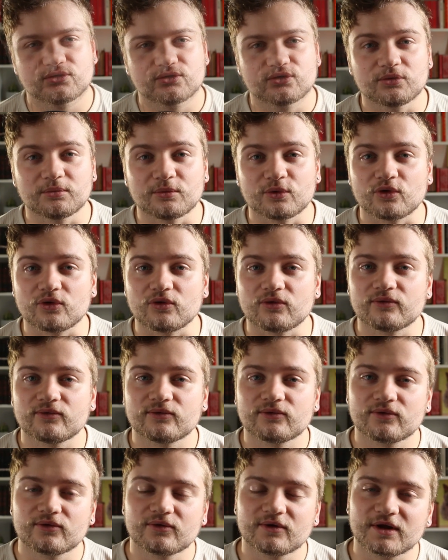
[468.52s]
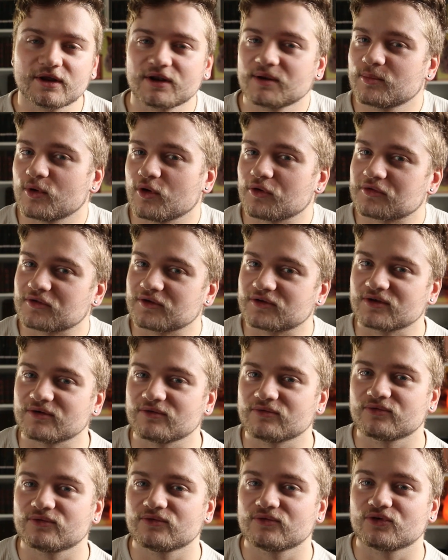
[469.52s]
to move in a
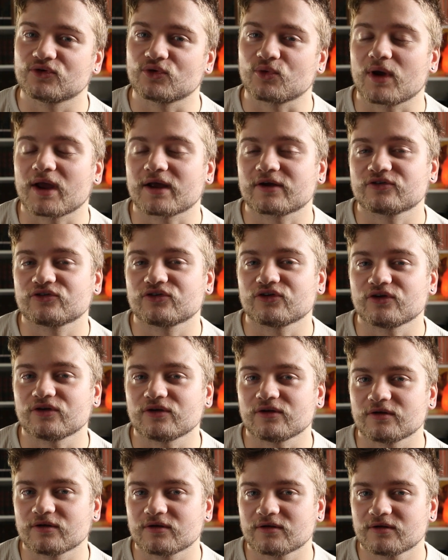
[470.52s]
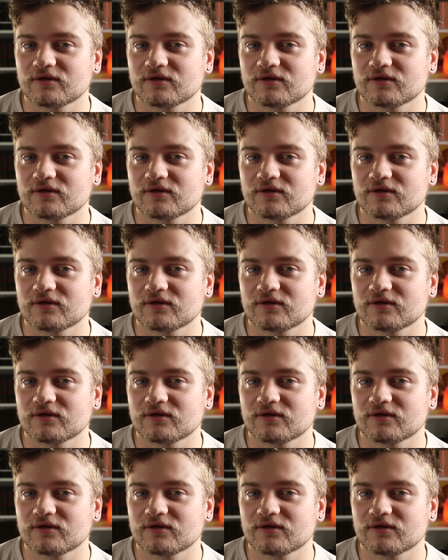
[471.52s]
positive direction.